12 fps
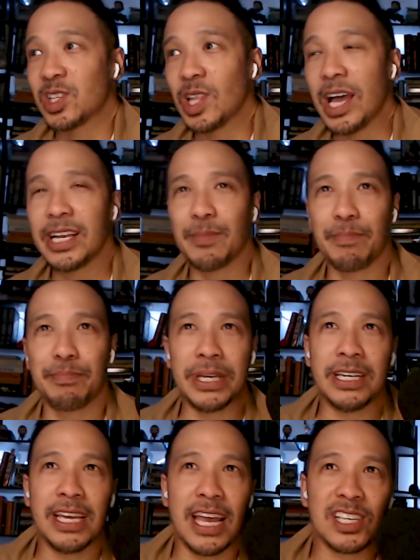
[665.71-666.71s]
light
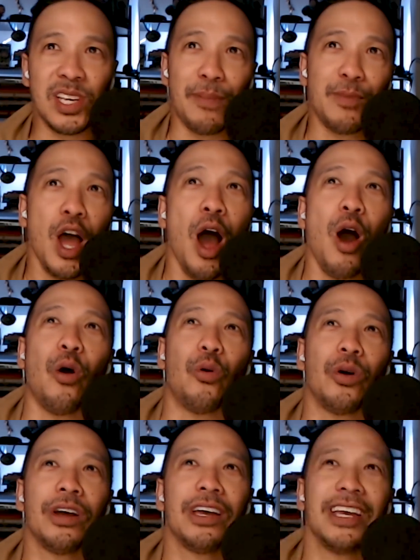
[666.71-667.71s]
BDSM.
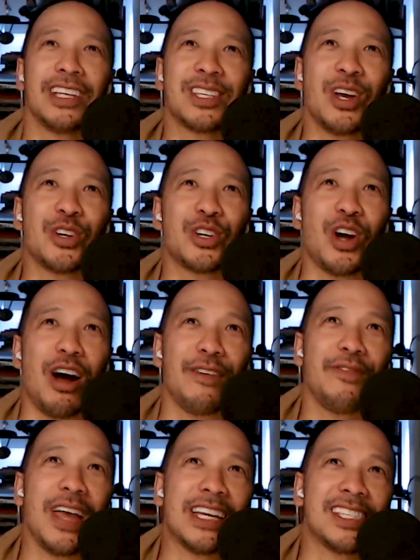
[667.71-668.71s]
No, it's
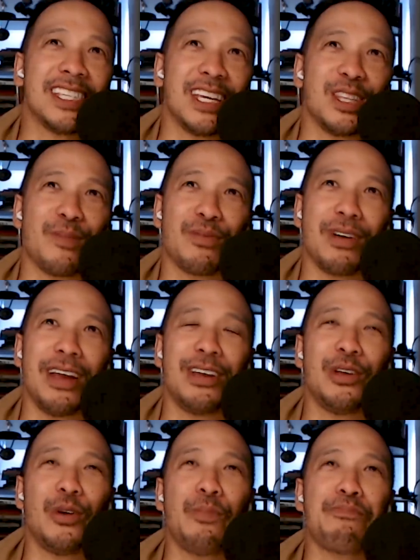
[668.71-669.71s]
Underdog Fantasy and their brand new